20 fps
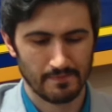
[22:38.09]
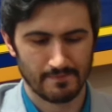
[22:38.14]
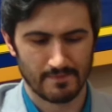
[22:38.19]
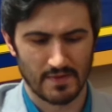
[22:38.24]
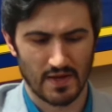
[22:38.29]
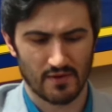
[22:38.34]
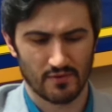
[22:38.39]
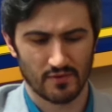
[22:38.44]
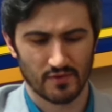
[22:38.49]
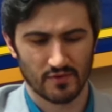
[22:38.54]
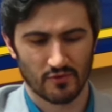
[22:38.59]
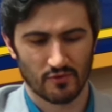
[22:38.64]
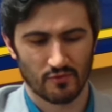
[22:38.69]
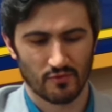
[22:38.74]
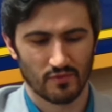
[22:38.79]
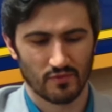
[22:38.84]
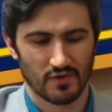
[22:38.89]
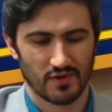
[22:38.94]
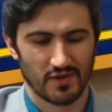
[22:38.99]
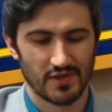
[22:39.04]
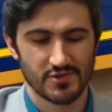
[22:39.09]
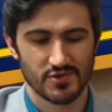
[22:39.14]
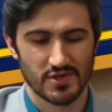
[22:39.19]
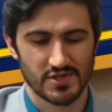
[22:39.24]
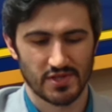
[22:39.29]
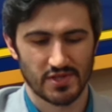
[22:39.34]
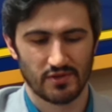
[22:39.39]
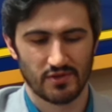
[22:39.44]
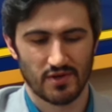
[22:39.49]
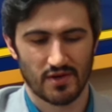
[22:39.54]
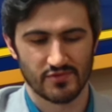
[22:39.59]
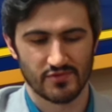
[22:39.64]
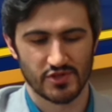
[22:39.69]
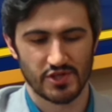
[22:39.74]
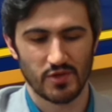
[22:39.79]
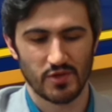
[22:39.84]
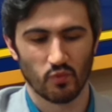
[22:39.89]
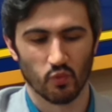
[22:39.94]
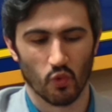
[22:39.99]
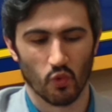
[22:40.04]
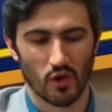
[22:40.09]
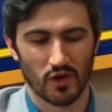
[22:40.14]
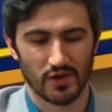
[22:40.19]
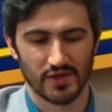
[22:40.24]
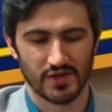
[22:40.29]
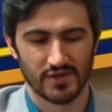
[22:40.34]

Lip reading: Now, interestingly enough, she won